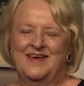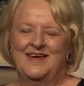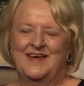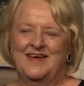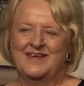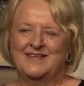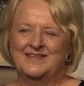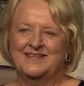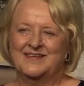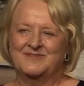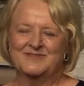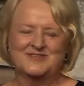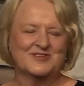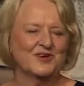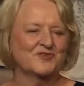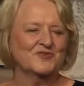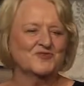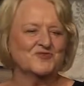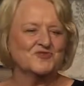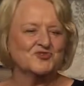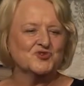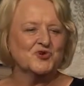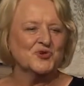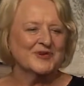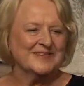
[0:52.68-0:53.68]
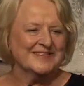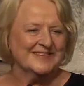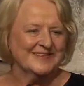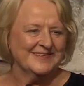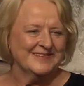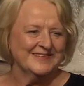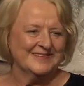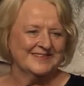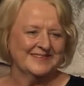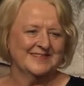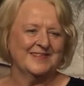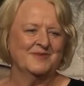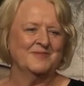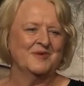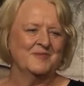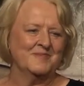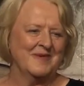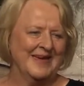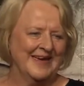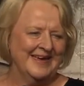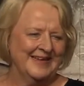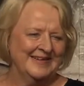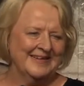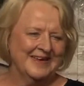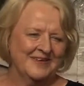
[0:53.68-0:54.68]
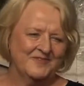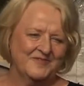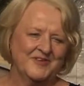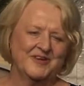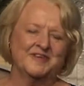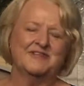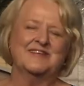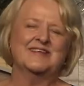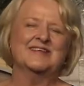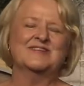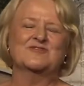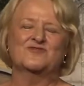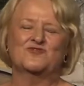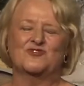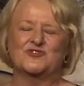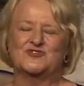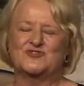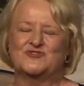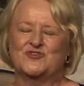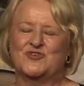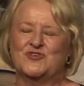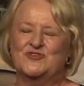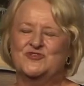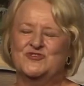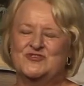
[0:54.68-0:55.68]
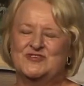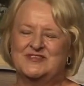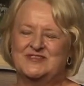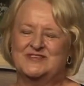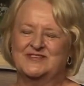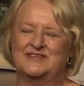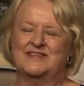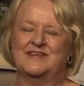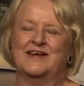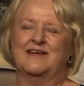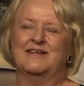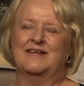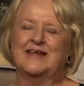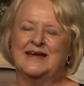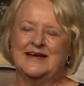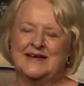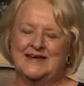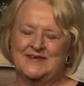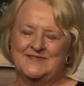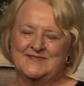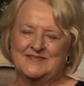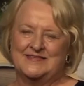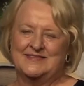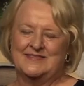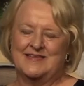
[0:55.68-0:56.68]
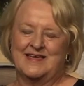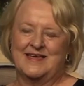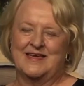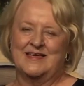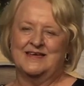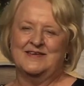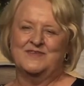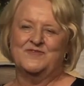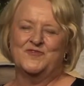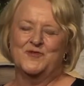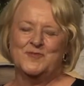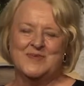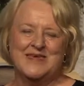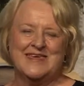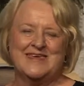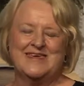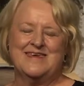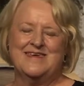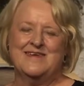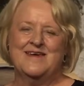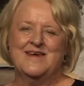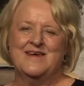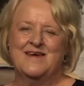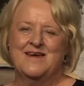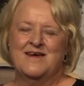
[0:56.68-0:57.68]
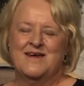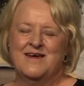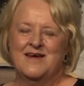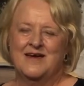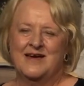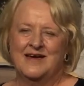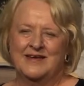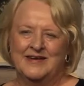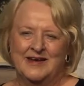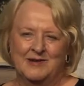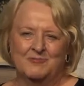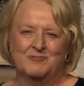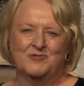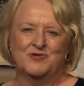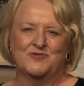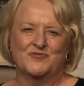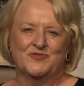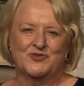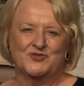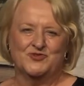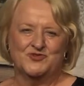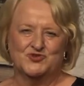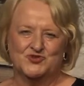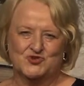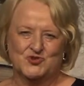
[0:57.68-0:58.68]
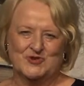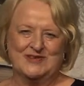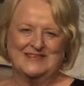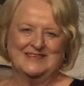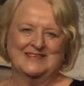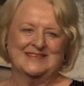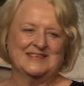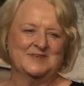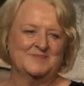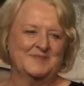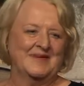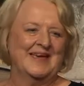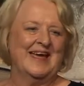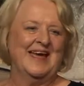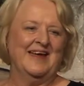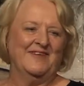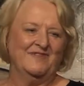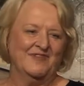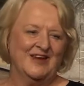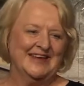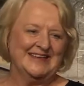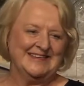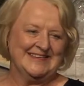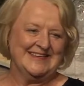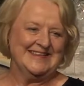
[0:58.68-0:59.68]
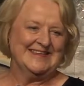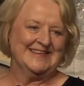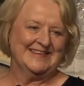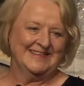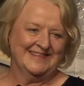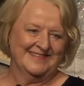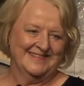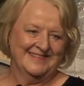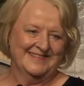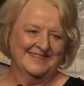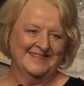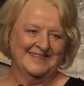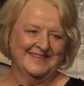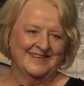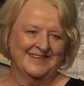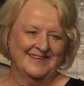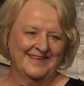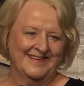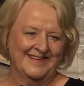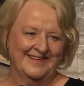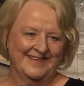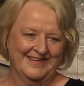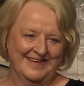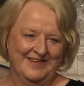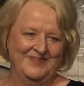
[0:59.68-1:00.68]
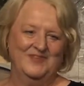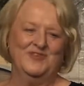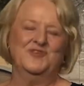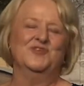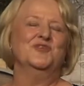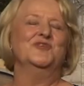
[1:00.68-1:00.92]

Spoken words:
as a result of choices that we made at various crossroads in our lives. And for me, a number of those choices began right here in the